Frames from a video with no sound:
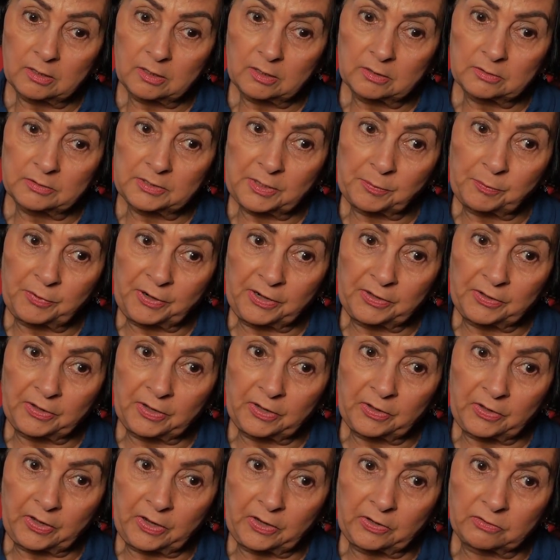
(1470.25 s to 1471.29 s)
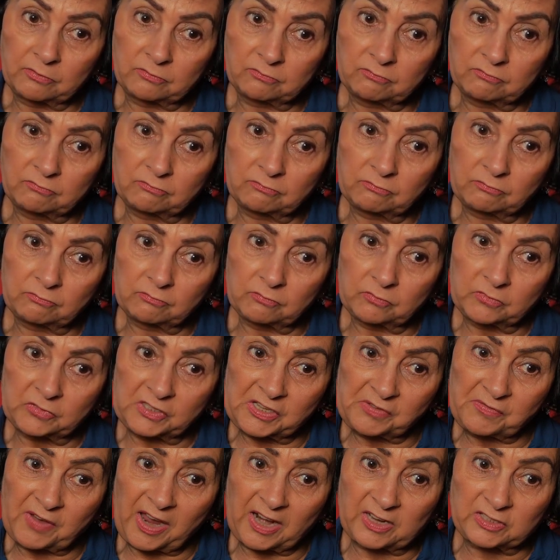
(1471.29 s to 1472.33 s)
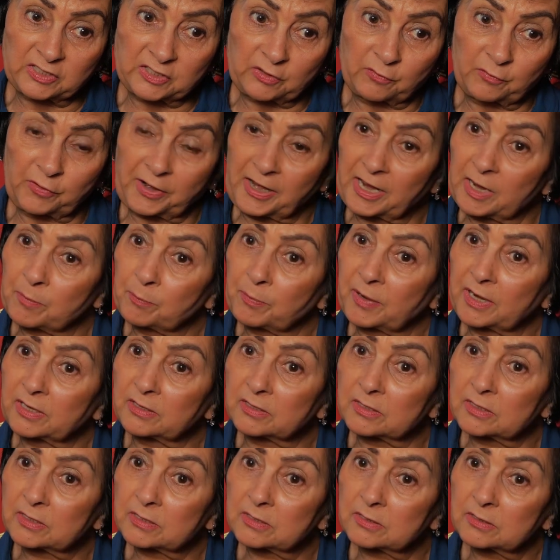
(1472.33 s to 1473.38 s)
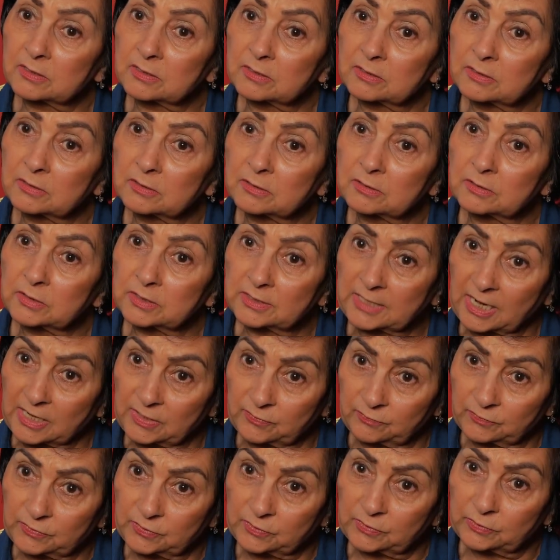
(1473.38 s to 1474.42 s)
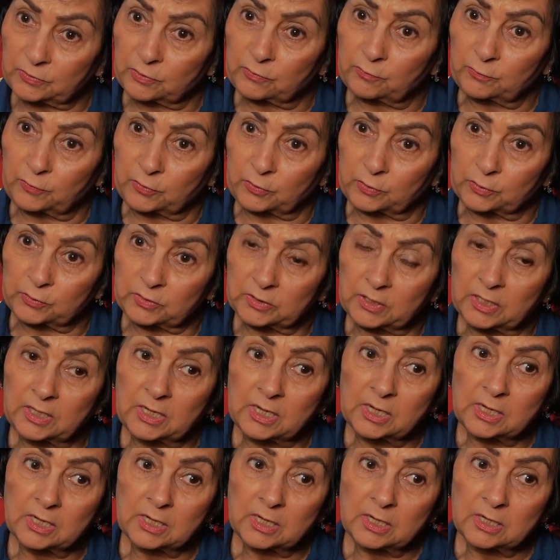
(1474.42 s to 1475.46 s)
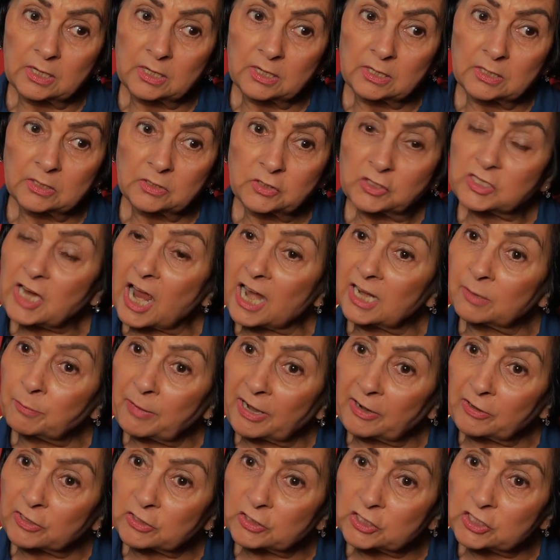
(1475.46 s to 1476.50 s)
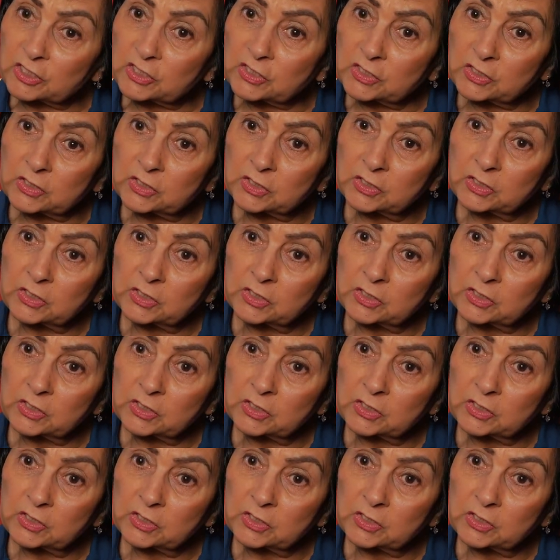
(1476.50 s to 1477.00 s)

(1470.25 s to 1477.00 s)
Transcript: They're bringing in the effects of rape and that so forth, child marriages,